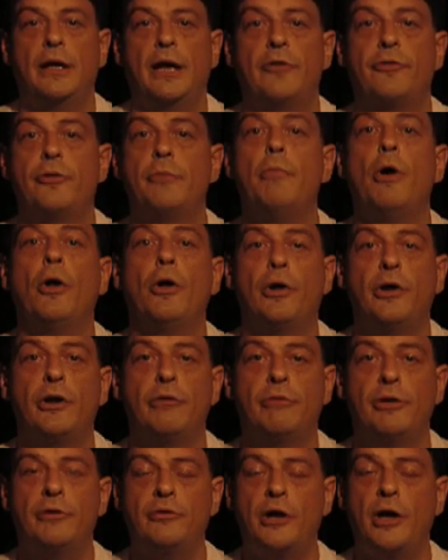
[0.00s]
as the monarch
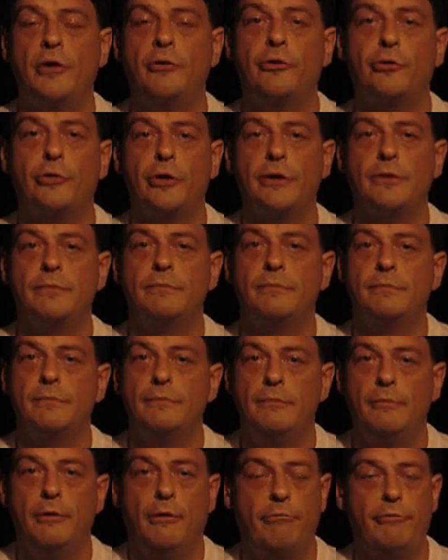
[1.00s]
of this country.
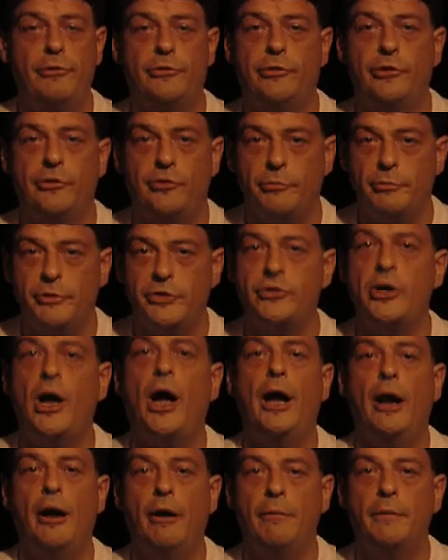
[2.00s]
Obviously, as the
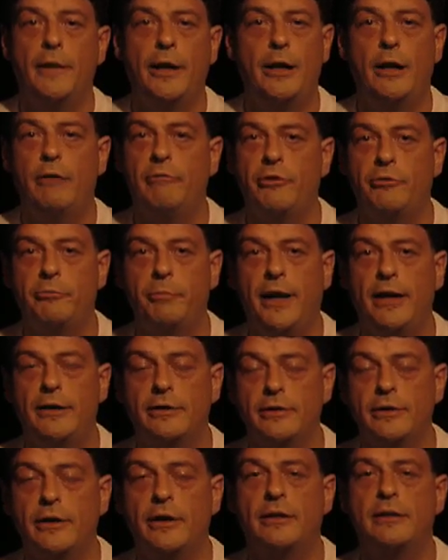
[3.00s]
Messiah, I don't
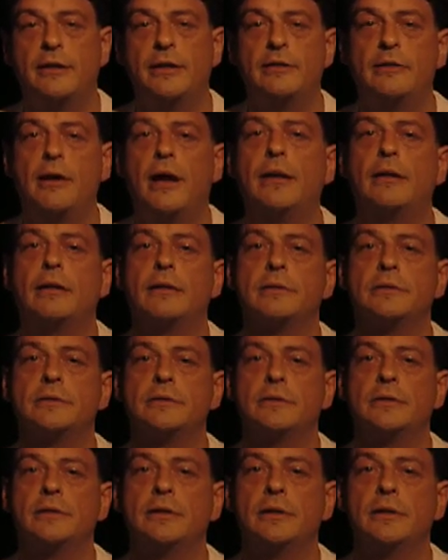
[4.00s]
respect earthly
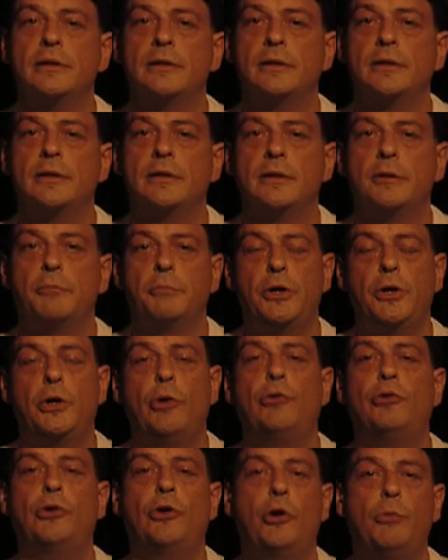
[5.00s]
titles. But
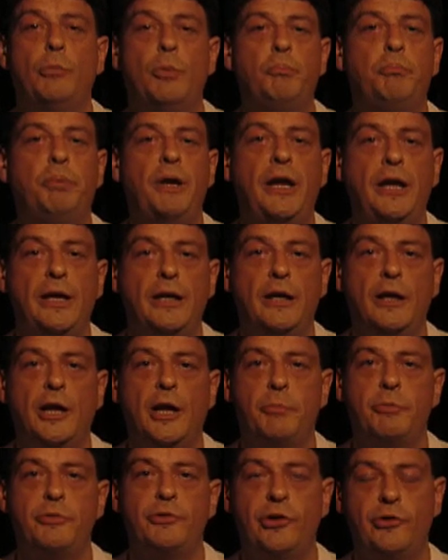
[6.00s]
you as a human being
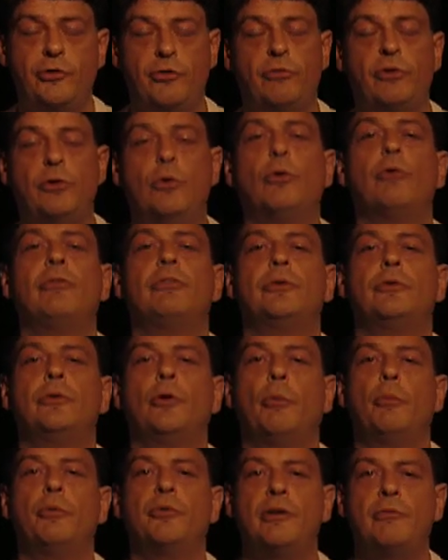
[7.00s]
in a position of
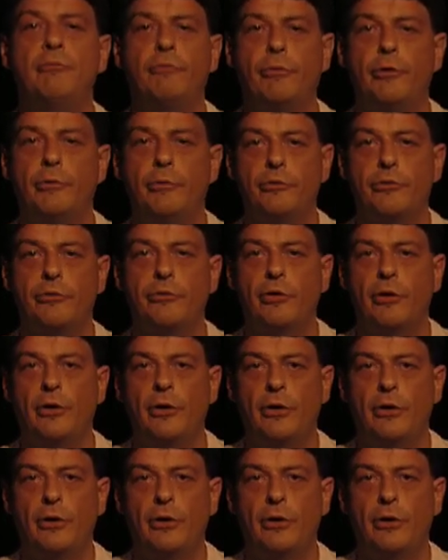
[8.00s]
enormous influence,